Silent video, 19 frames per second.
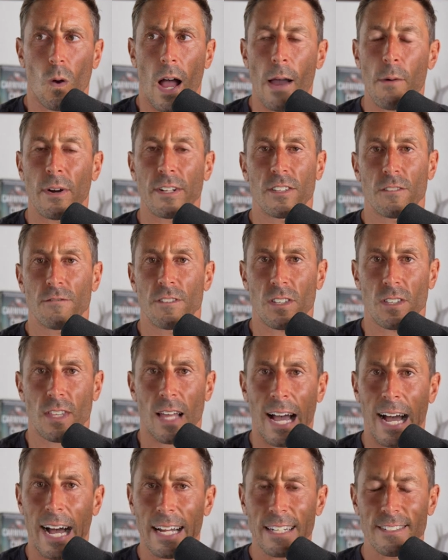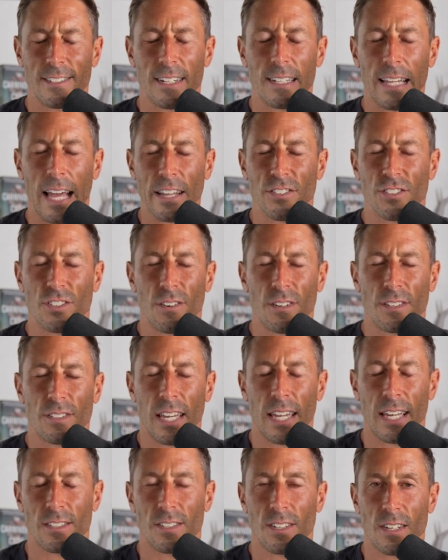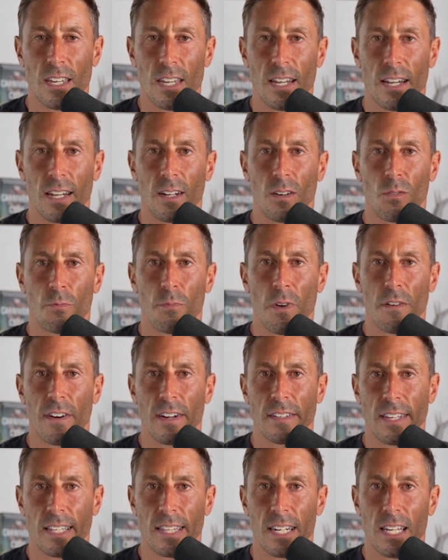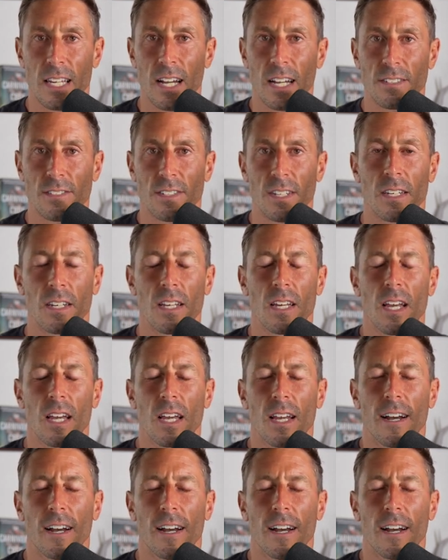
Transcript: I went to visit the Hadza last year in Tanzania with my friend Anthony Gustin.